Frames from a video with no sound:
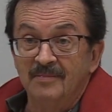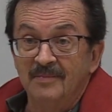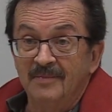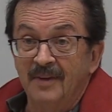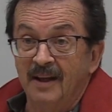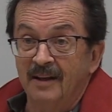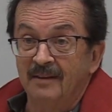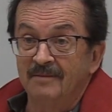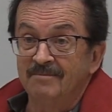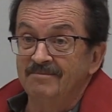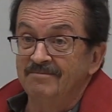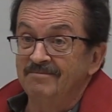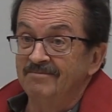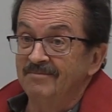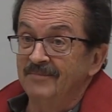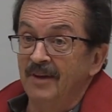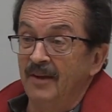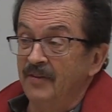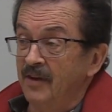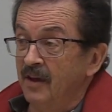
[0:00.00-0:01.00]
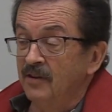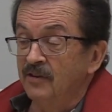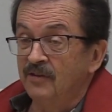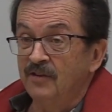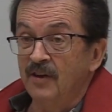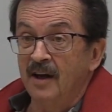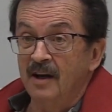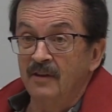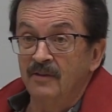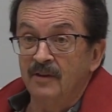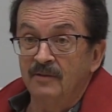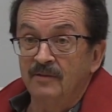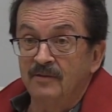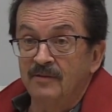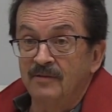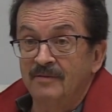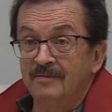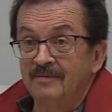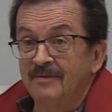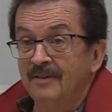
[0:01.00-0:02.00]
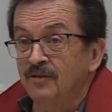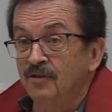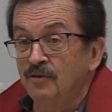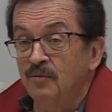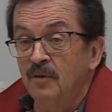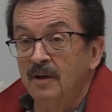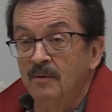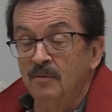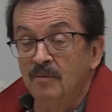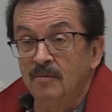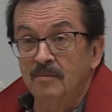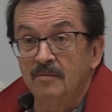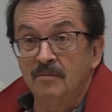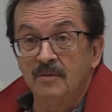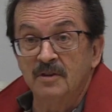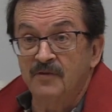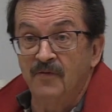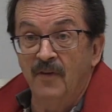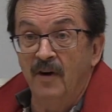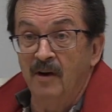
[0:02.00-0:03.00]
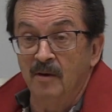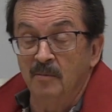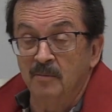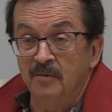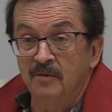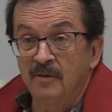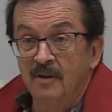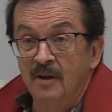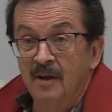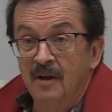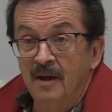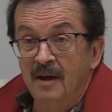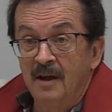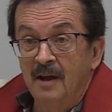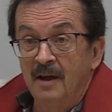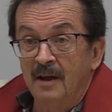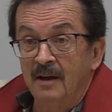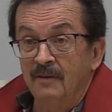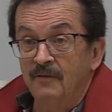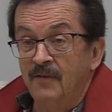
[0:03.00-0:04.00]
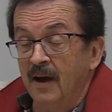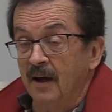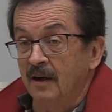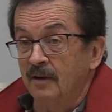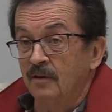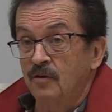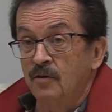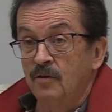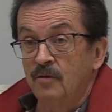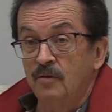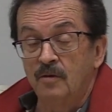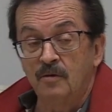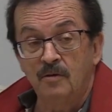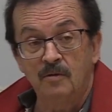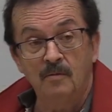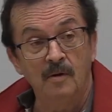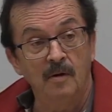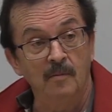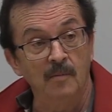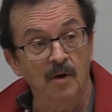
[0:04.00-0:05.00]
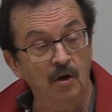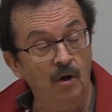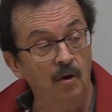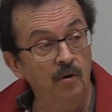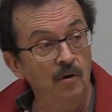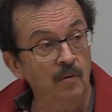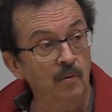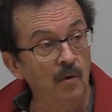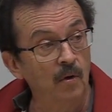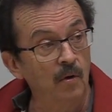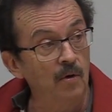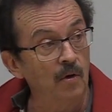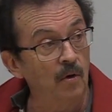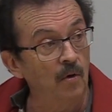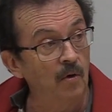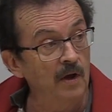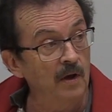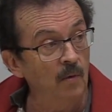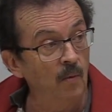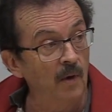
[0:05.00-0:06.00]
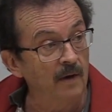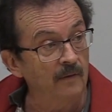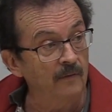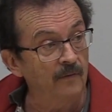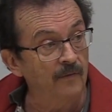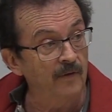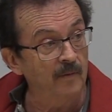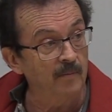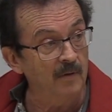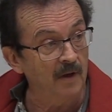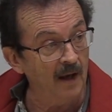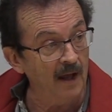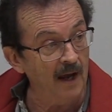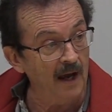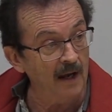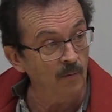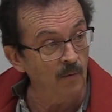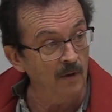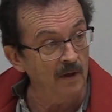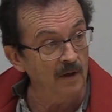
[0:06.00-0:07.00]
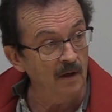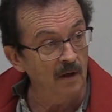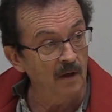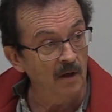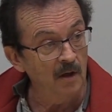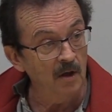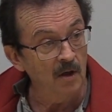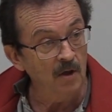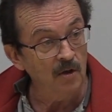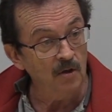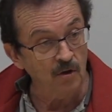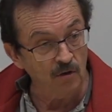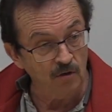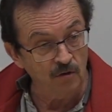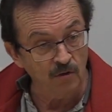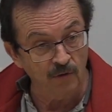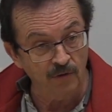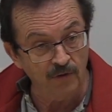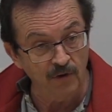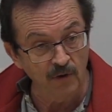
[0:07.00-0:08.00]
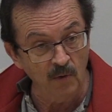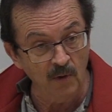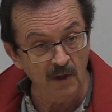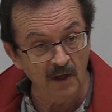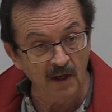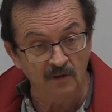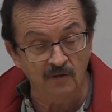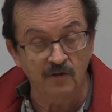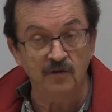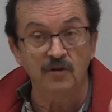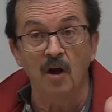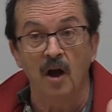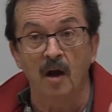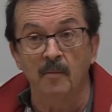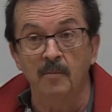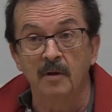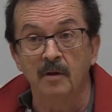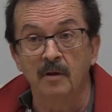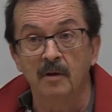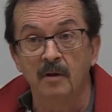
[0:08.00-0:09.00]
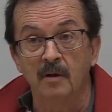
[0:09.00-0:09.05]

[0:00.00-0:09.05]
Like on the other side of the street was farms. In fact, McClure Road only went from Gladwin to Trethewey and stopped.